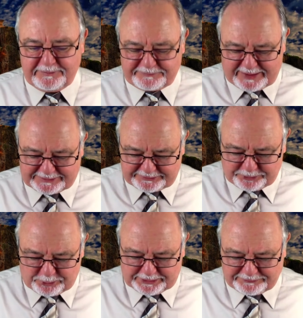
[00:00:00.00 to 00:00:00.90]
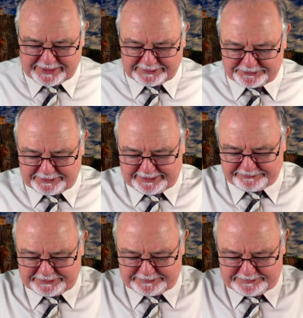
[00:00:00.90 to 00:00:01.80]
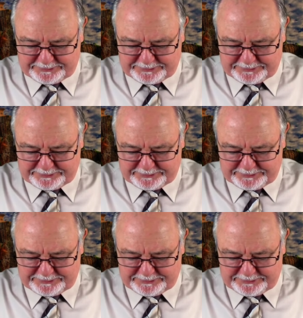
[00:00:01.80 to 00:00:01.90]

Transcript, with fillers: Father, Holy Father in heaven,